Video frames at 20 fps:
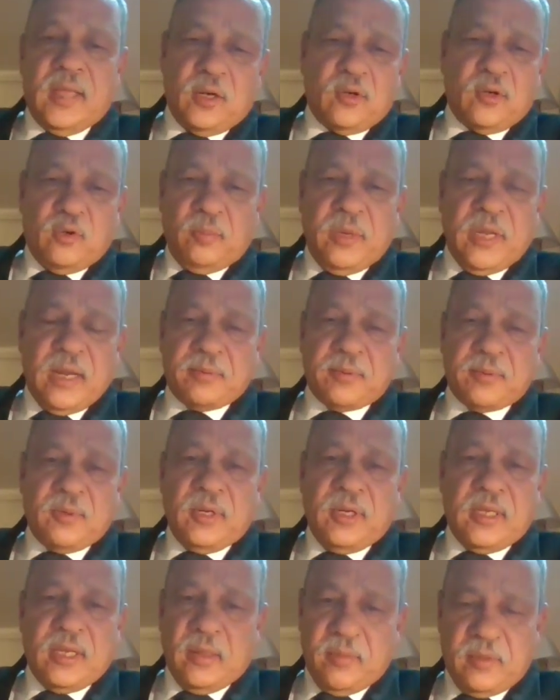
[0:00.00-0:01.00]
that could be
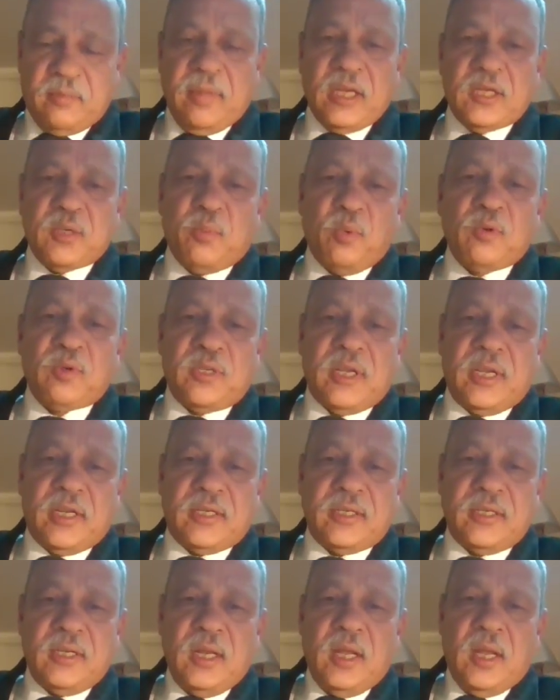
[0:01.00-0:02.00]
actually there. It makes more
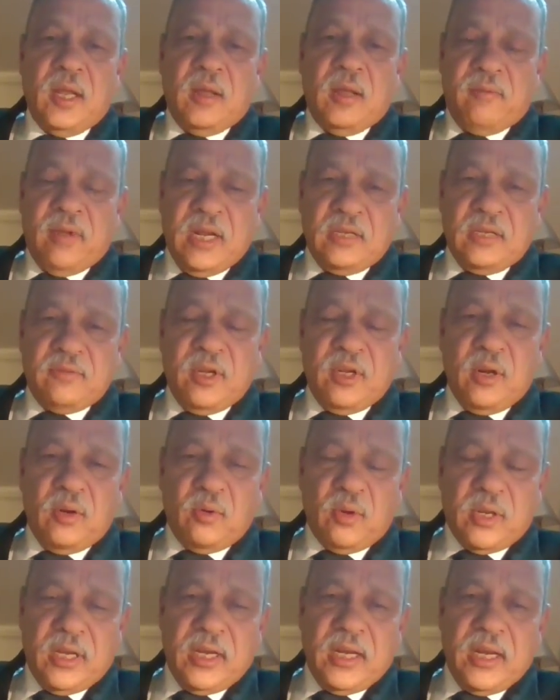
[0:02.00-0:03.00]
sense. Whereas when
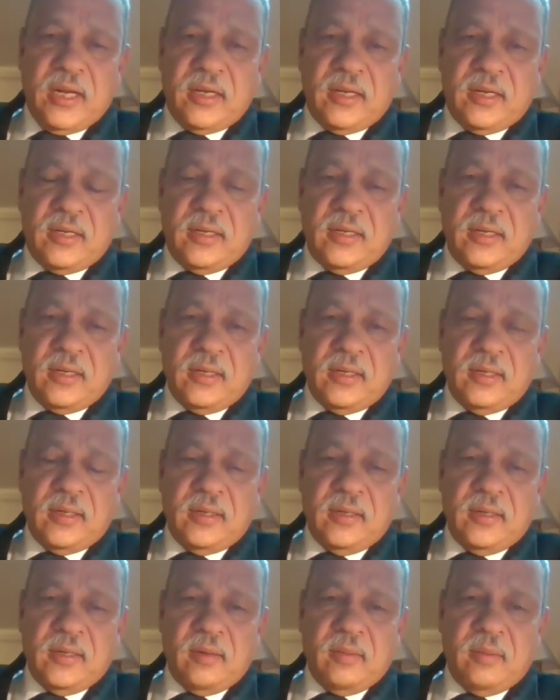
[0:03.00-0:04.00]
you're looking at
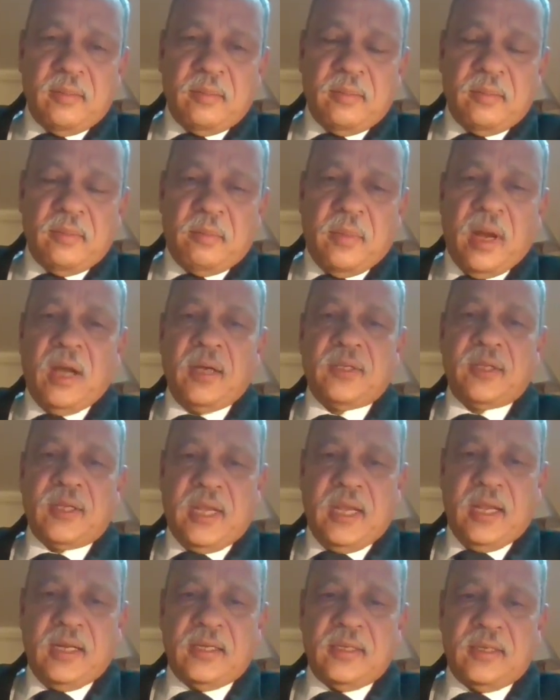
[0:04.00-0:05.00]
mass
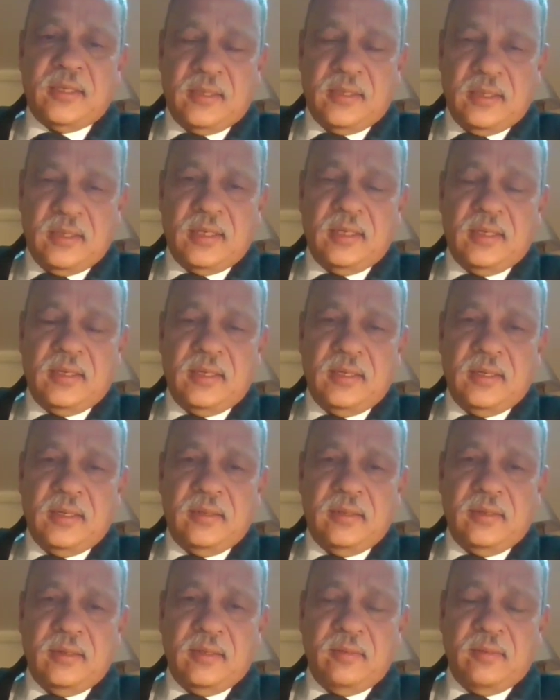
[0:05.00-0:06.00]
scales,
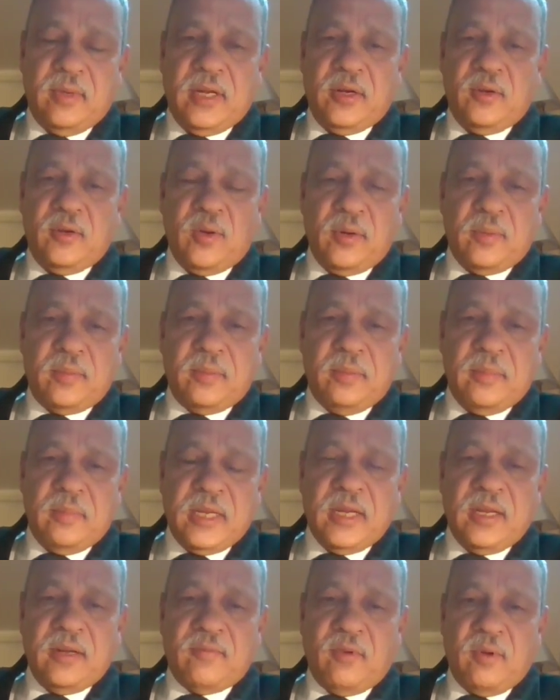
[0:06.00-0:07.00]
where you're
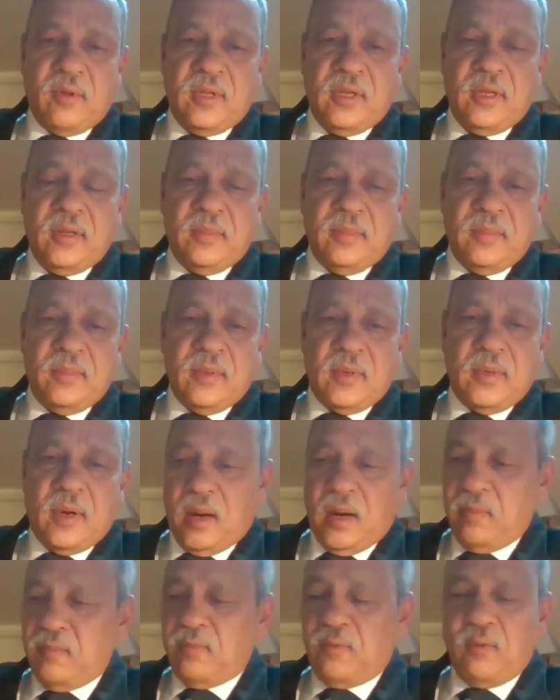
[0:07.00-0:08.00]
making for the
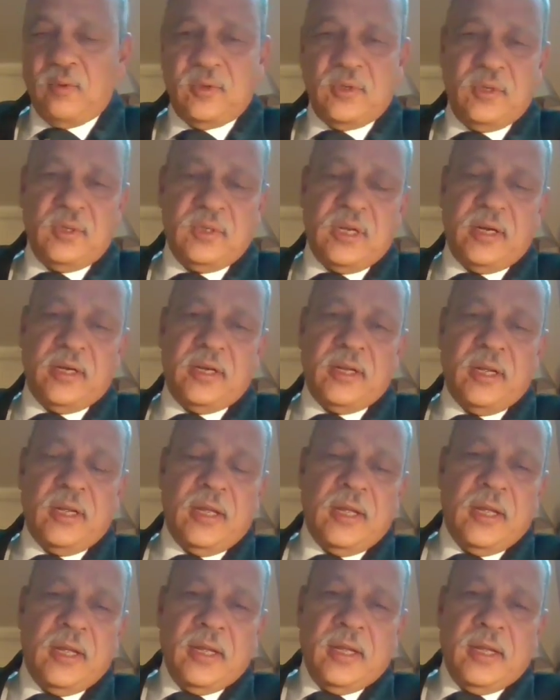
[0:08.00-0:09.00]
armed forces and
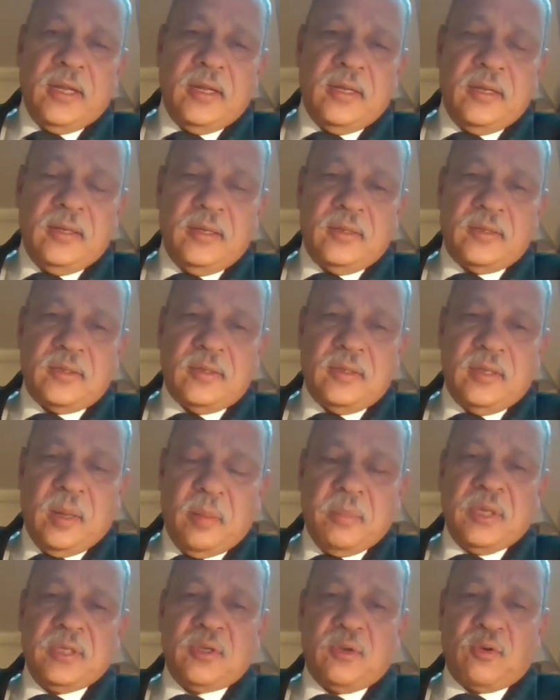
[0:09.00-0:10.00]
its
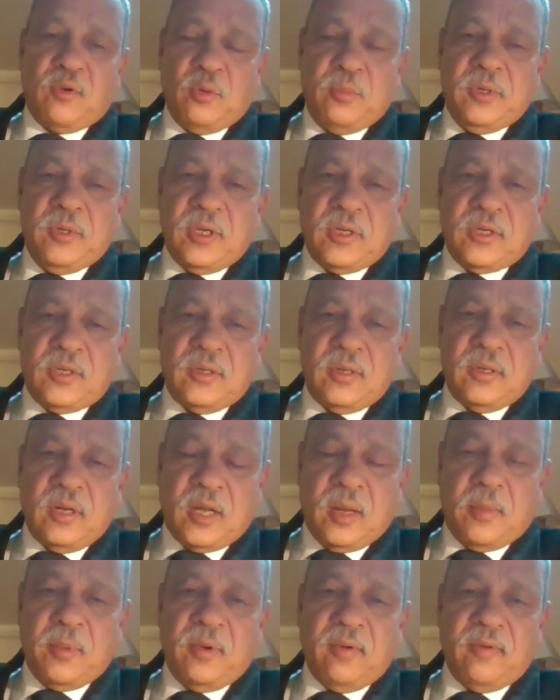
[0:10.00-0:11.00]
numbers are going to be just
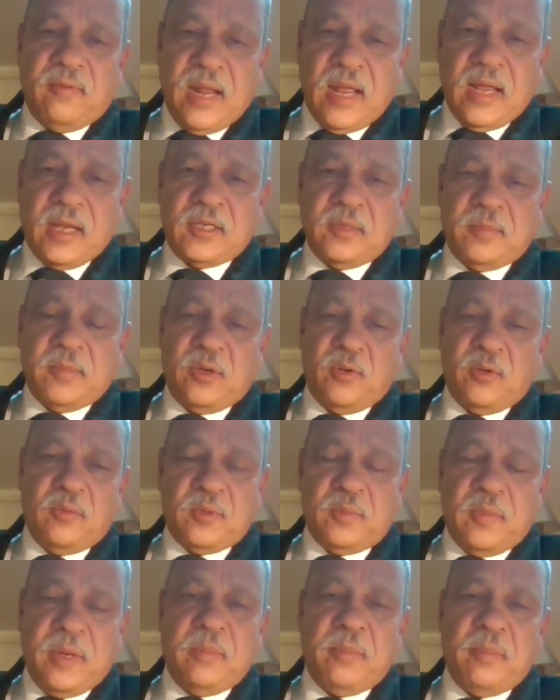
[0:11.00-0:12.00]
a couple of lakhs, but
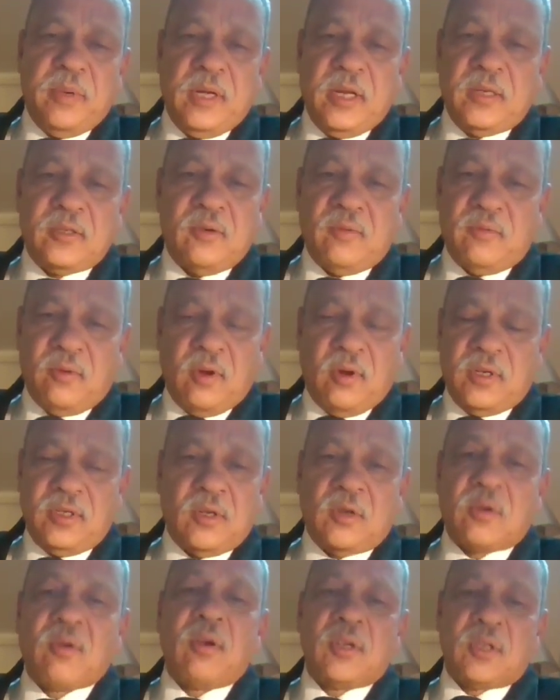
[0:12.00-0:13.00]
you spend billions of
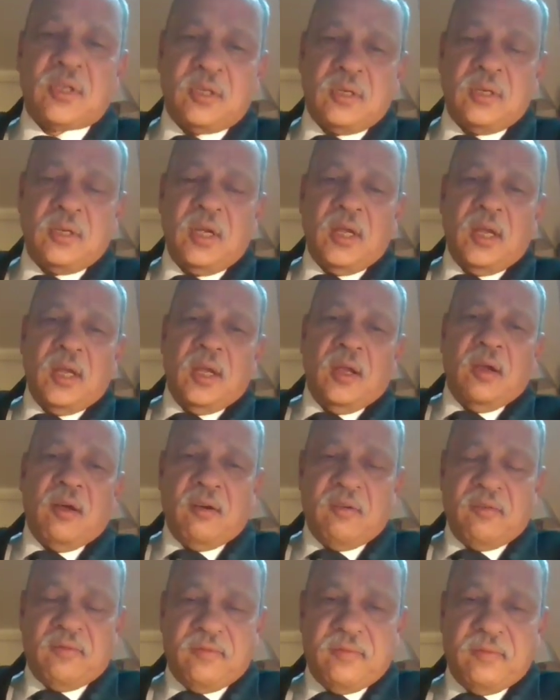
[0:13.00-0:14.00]
dollars, the cost
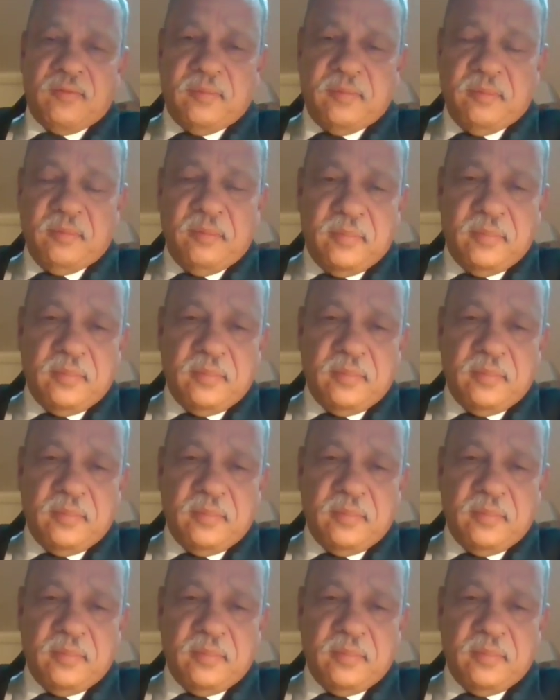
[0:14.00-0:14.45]
of